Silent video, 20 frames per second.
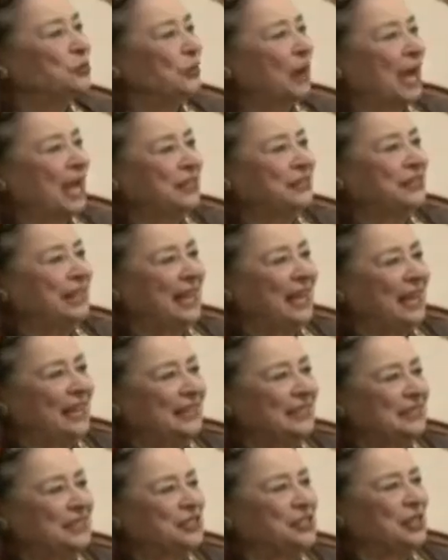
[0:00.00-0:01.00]
you write
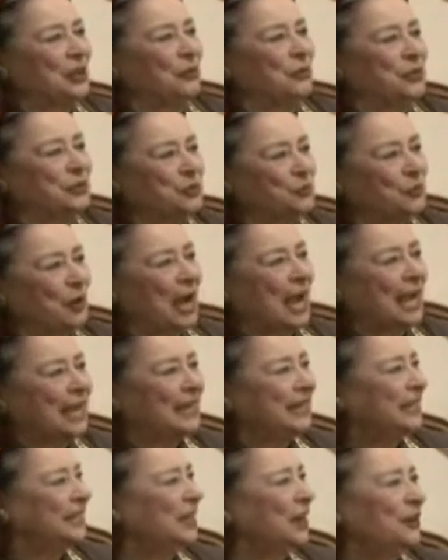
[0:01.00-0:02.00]
that? So no, was no,
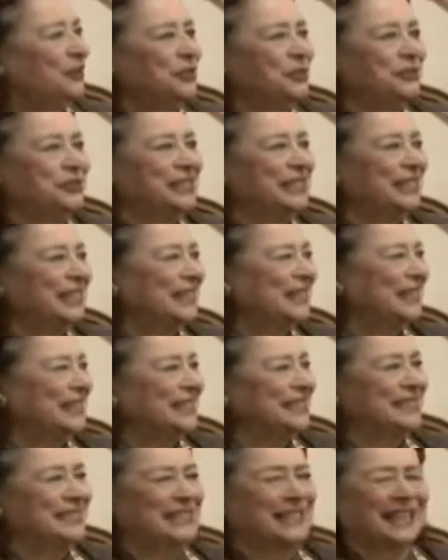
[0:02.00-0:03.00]
writing. oh, you
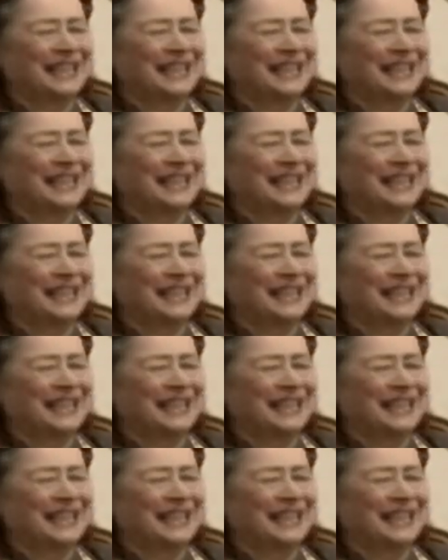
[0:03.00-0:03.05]
didn't.